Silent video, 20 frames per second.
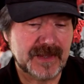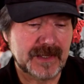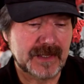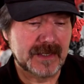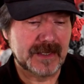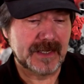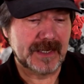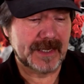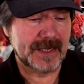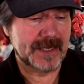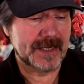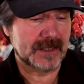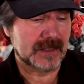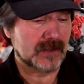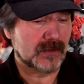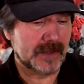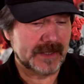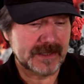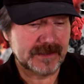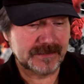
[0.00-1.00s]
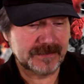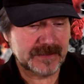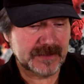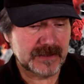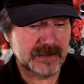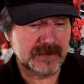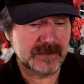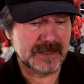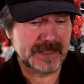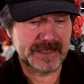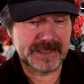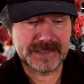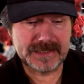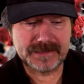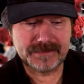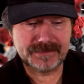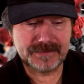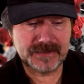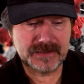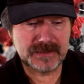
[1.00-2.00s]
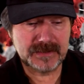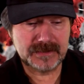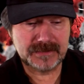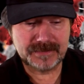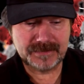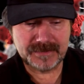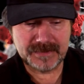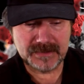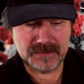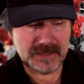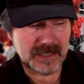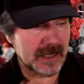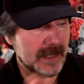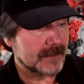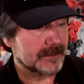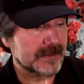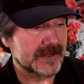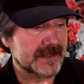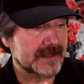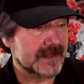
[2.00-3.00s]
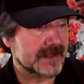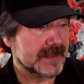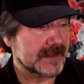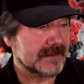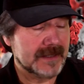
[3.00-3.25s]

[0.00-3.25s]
and create a few. And if you feel competent enough,